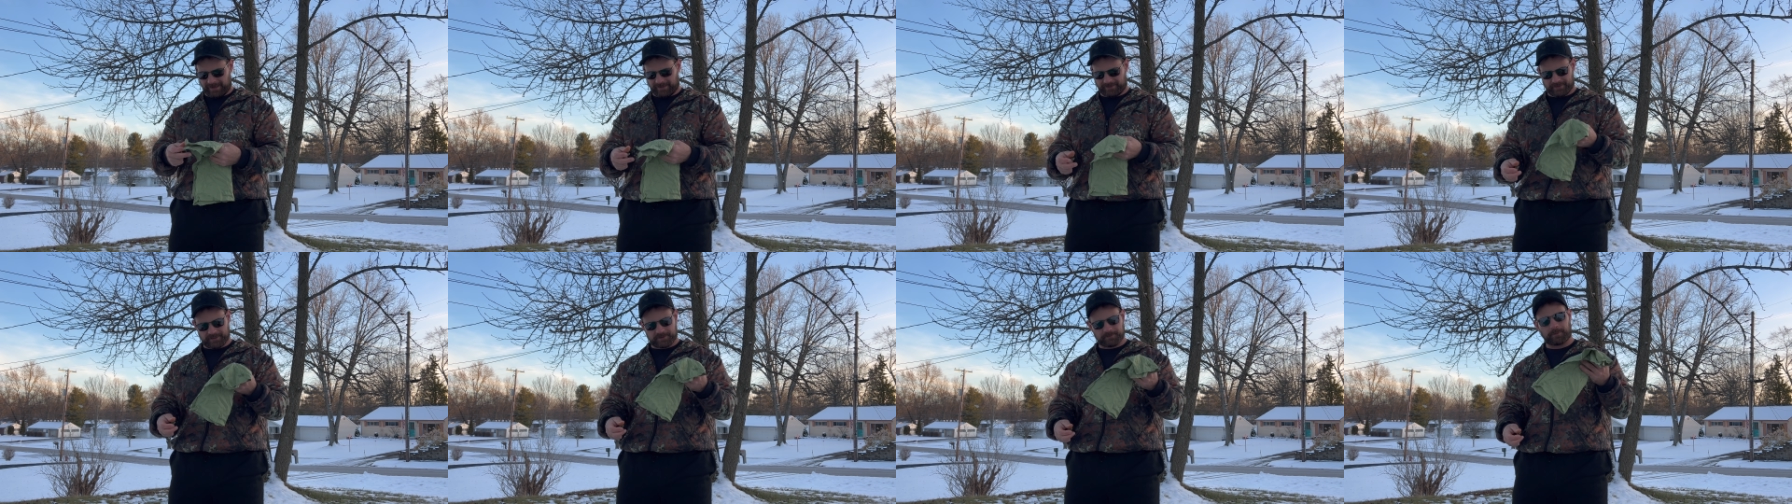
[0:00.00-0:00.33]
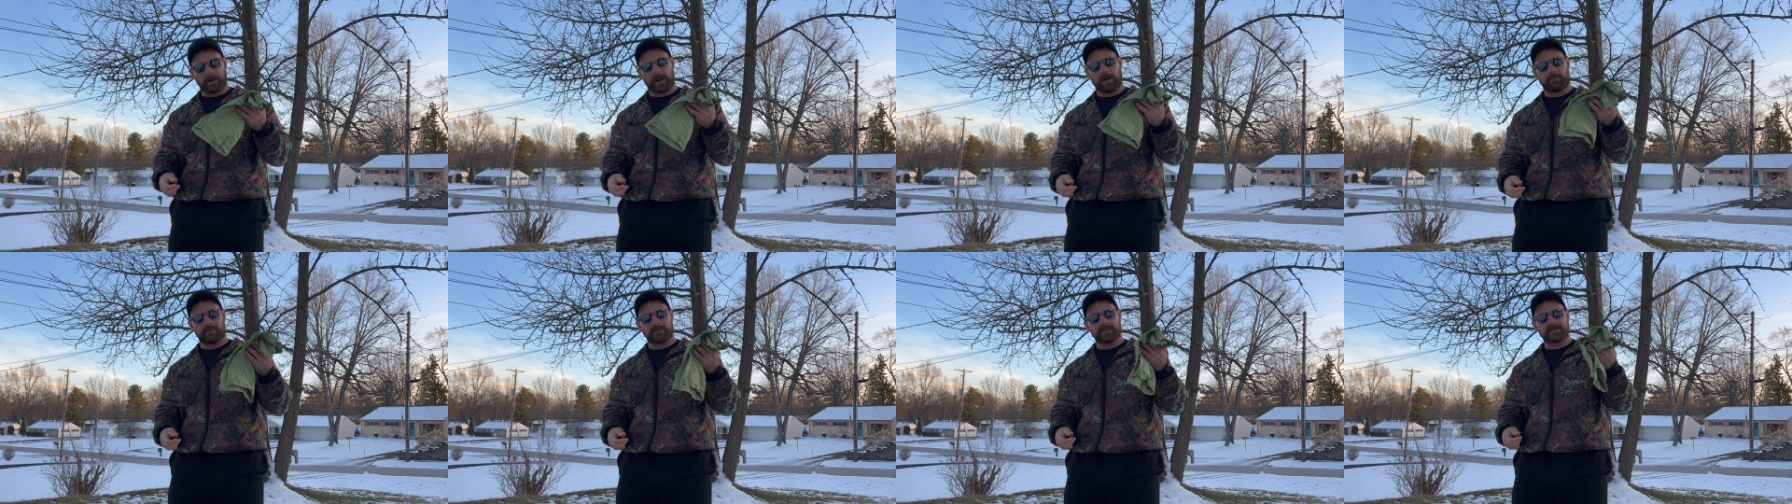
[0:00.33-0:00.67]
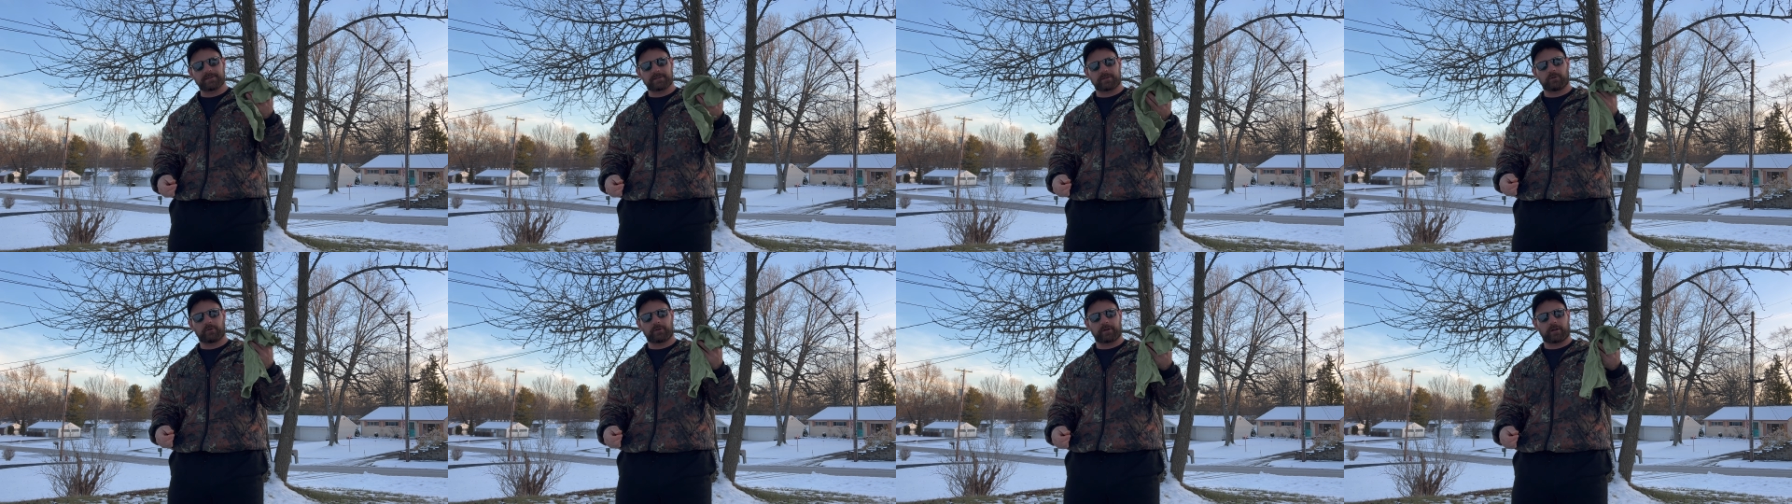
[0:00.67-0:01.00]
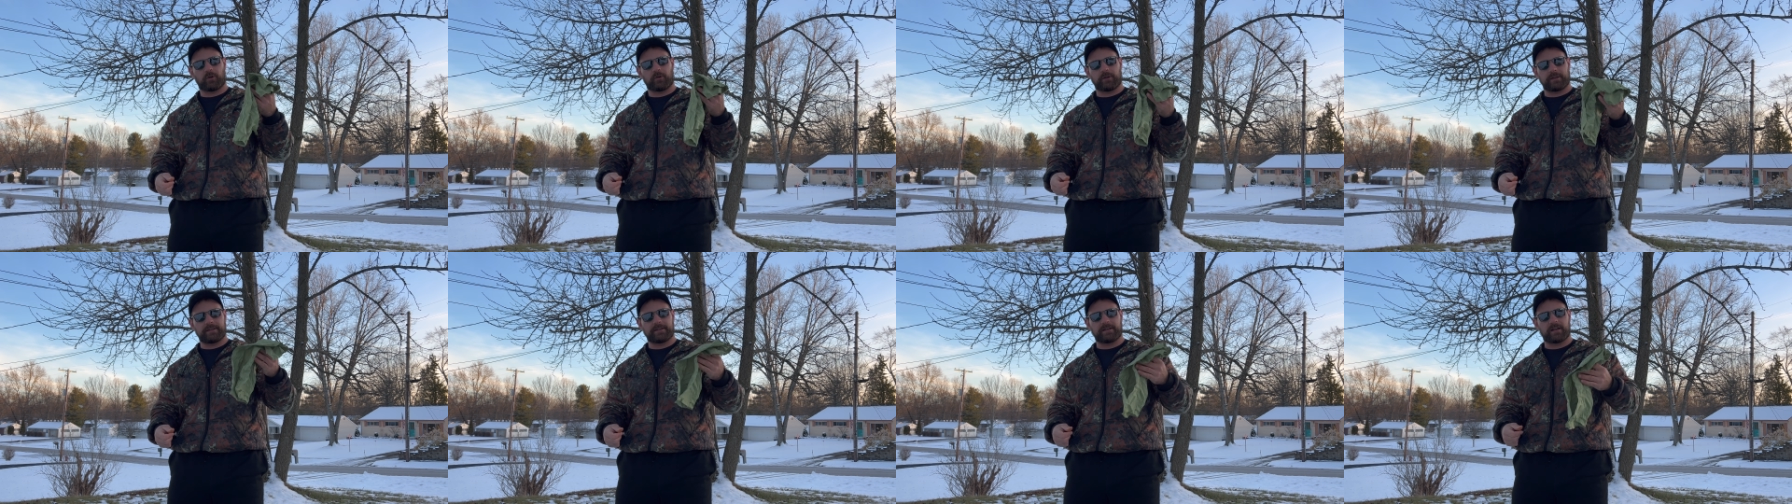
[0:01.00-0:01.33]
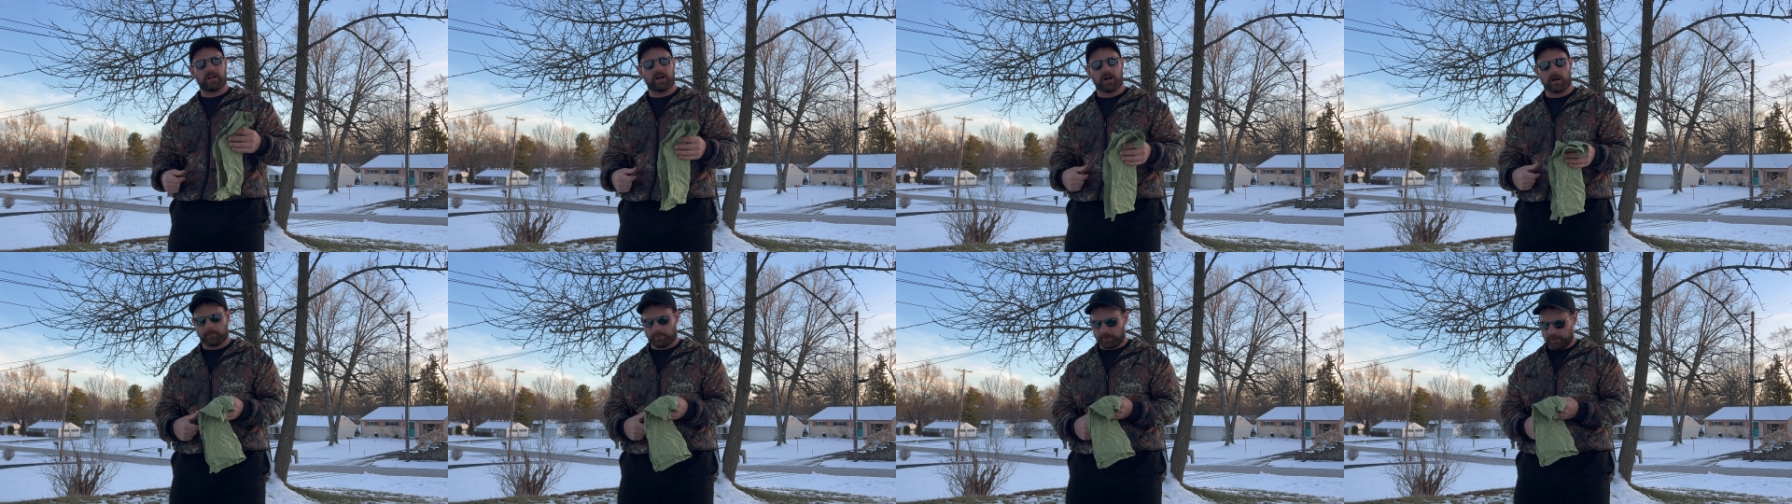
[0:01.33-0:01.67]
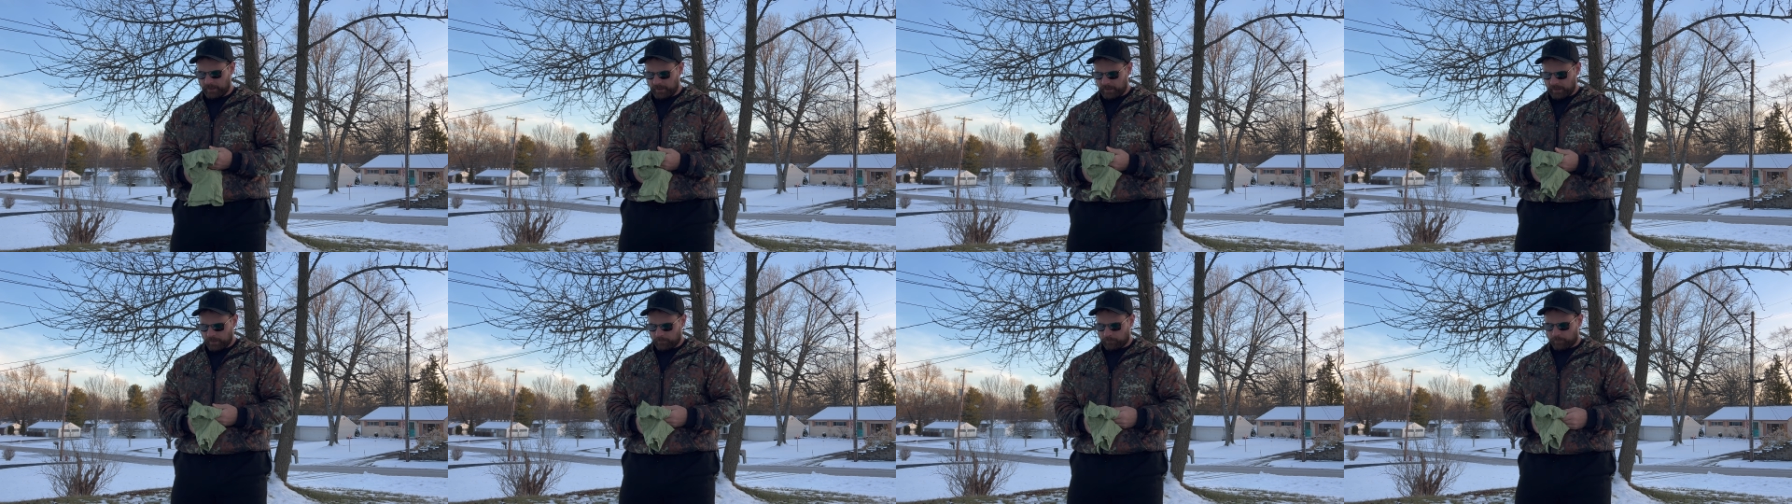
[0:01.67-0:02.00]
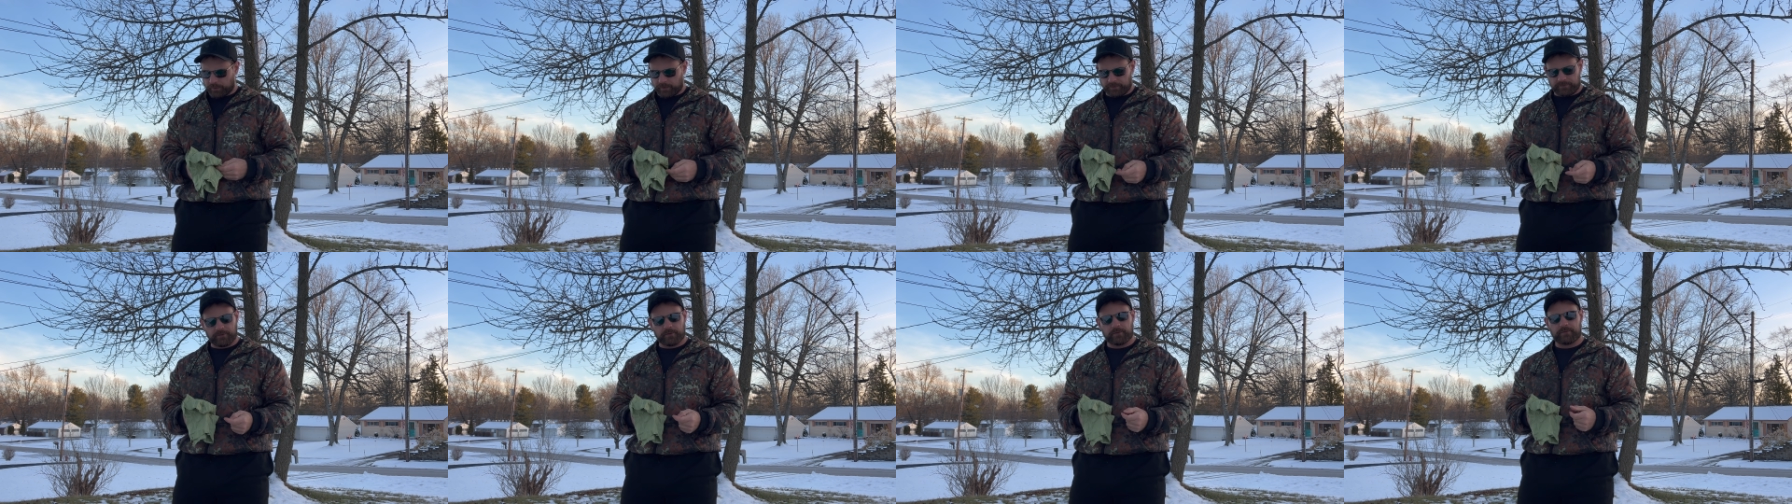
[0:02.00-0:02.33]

this probably isn't going to clean it up. But if